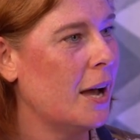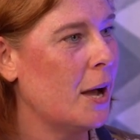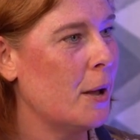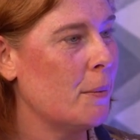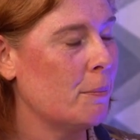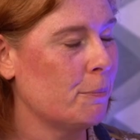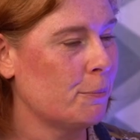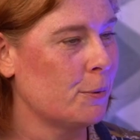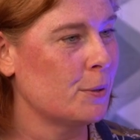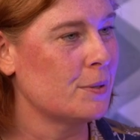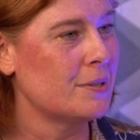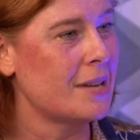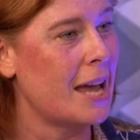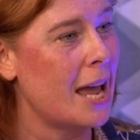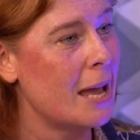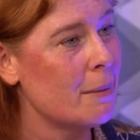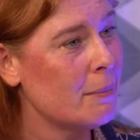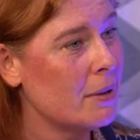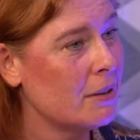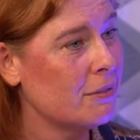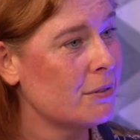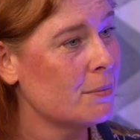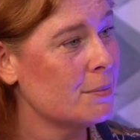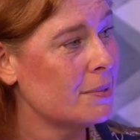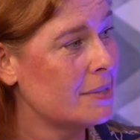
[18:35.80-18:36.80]
protect
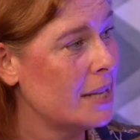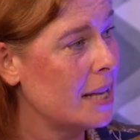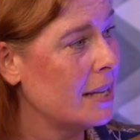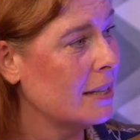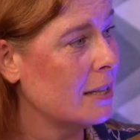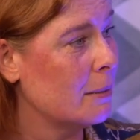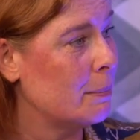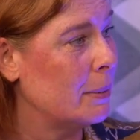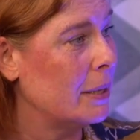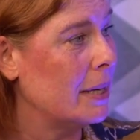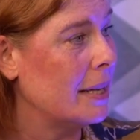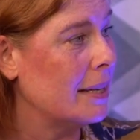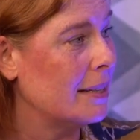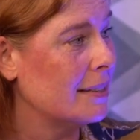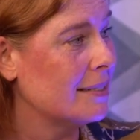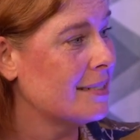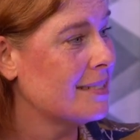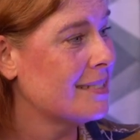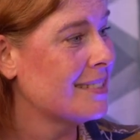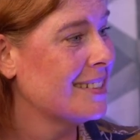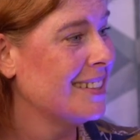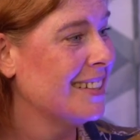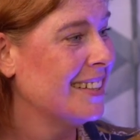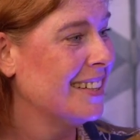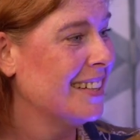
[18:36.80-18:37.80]
me from seeing the
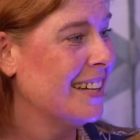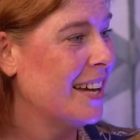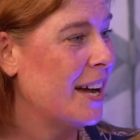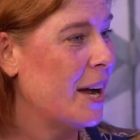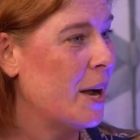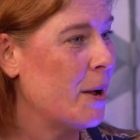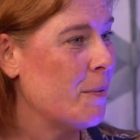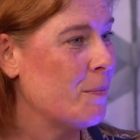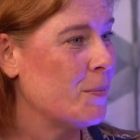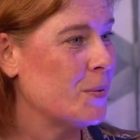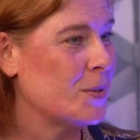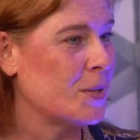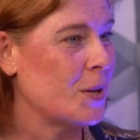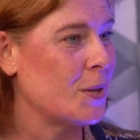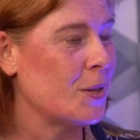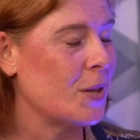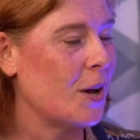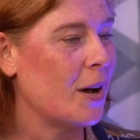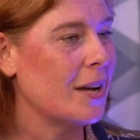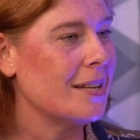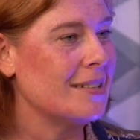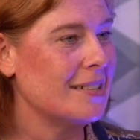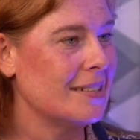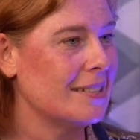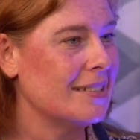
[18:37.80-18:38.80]
police, so that
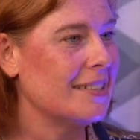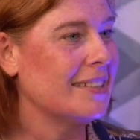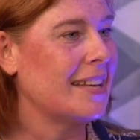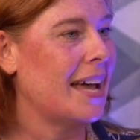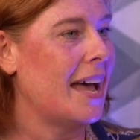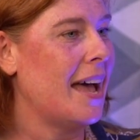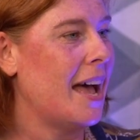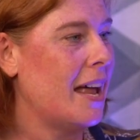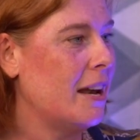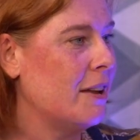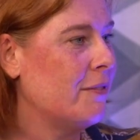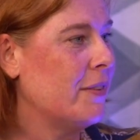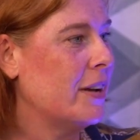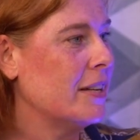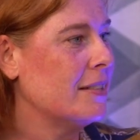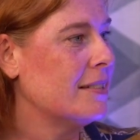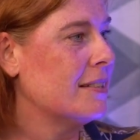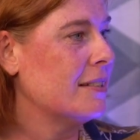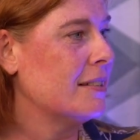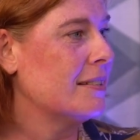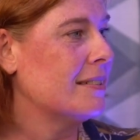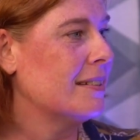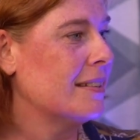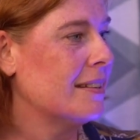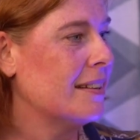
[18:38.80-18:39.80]
I didn't get
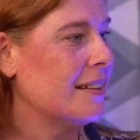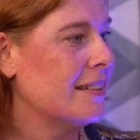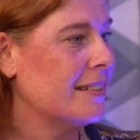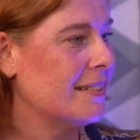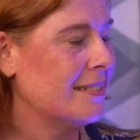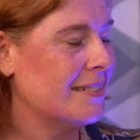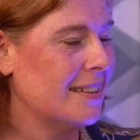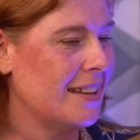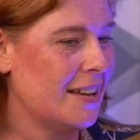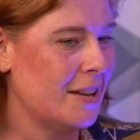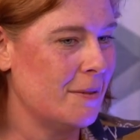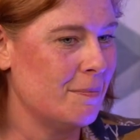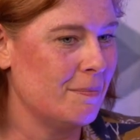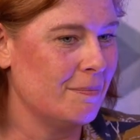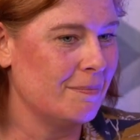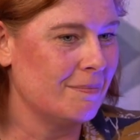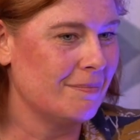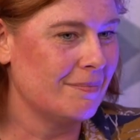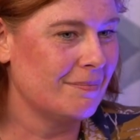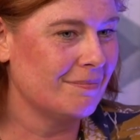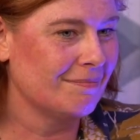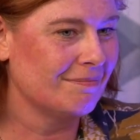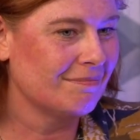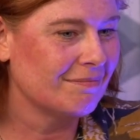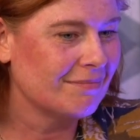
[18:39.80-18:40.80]
elevated and
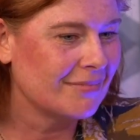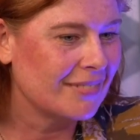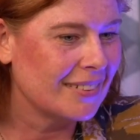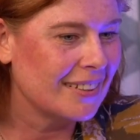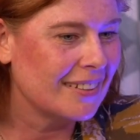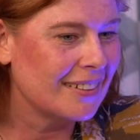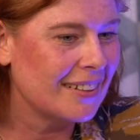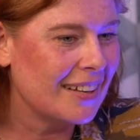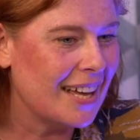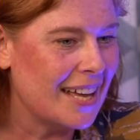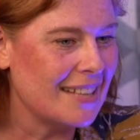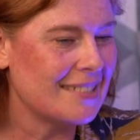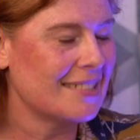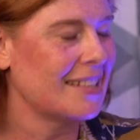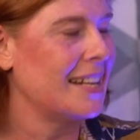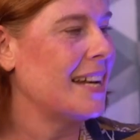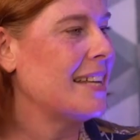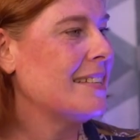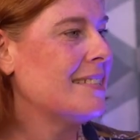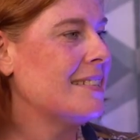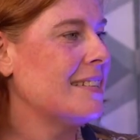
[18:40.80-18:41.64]
escalated